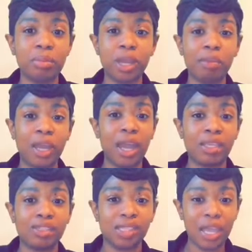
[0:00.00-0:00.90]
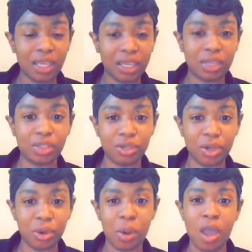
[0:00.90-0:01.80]
but I'm not taken,
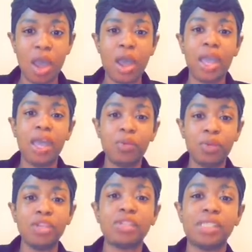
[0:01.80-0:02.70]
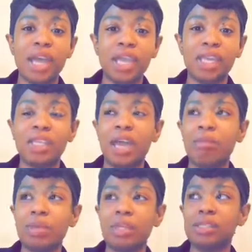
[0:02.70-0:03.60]
And when you're taken, that
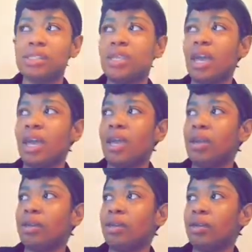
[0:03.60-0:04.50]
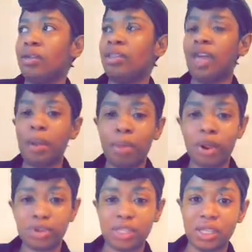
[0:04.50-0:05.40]
means that that
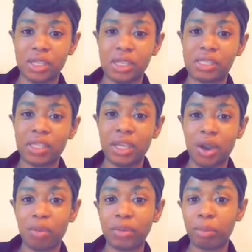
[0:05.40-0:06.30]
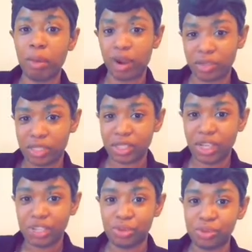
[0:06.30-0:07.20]
person is the only person
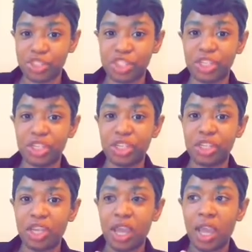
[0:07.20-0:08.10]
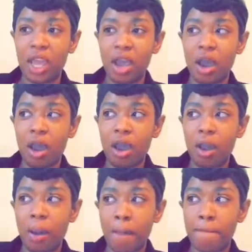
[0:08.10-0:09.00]
that you should
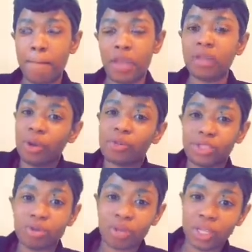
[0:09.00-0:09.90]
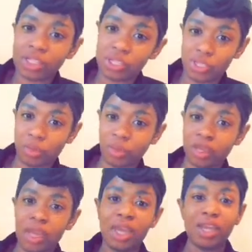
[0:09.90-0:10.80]
indulge in a relationship with.
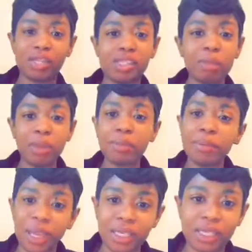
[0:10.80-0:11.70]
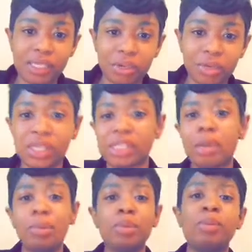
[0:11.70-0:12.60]
Now, some people may disagree. Some
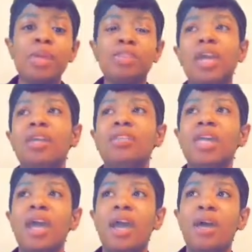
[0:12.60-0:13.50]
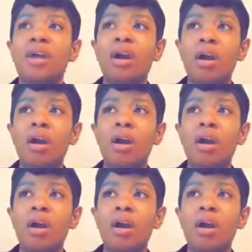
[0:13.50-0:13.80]
people may think that